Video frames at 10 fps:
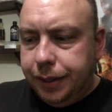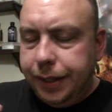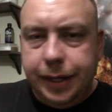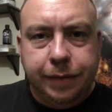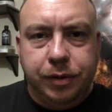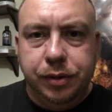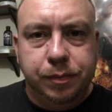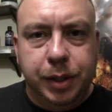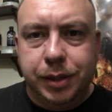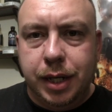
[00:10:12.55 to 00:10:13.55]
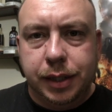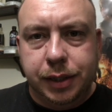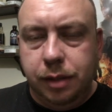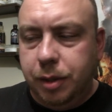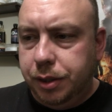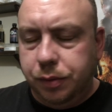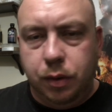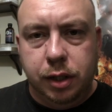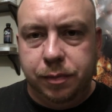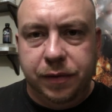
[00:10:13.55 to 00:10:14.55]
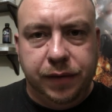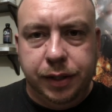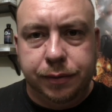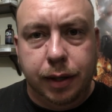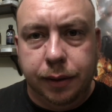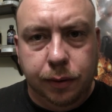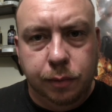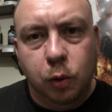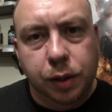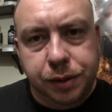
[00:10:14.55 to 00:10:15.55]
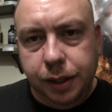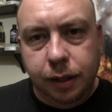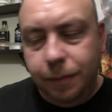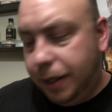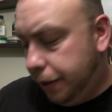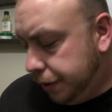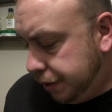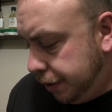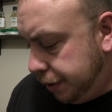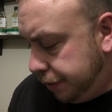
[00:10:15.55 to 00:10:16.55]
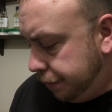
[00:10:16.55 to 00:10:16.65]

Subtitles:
I didn't have to use much Noxzema. I just washed my face regular in the mornings like everybody else does.